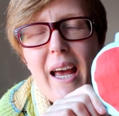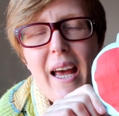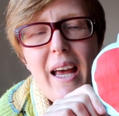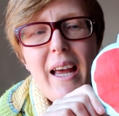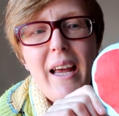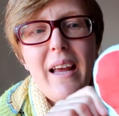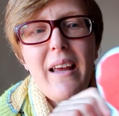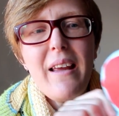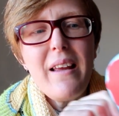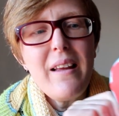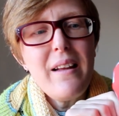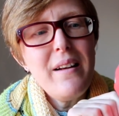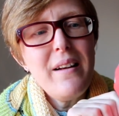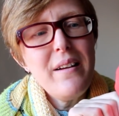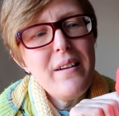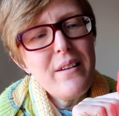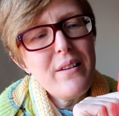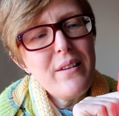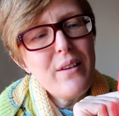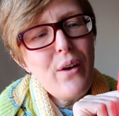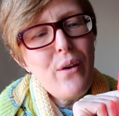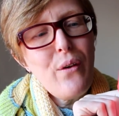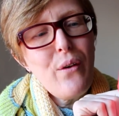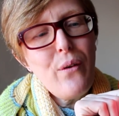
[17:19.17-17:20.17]
and
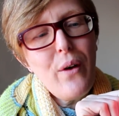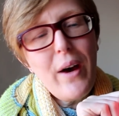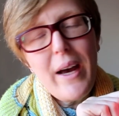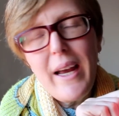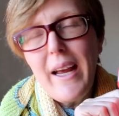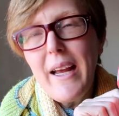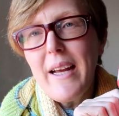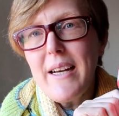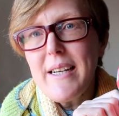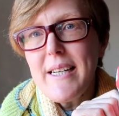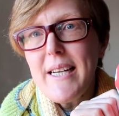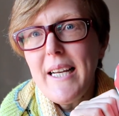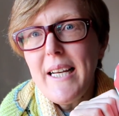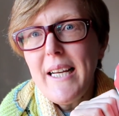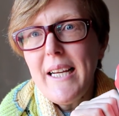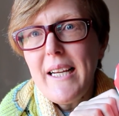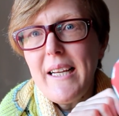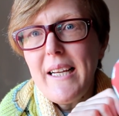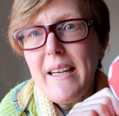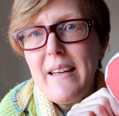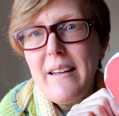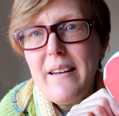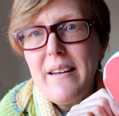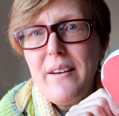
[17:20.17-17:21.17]
so I
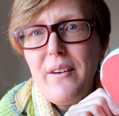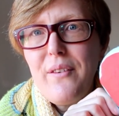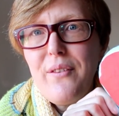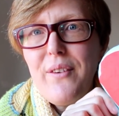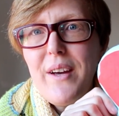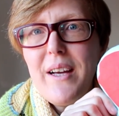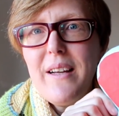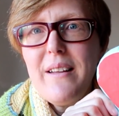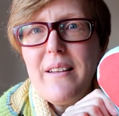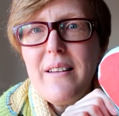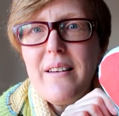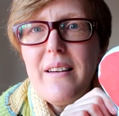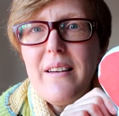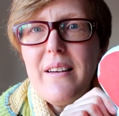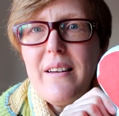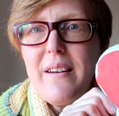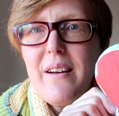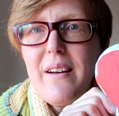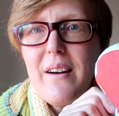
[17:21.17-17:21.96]
actually interfaced it.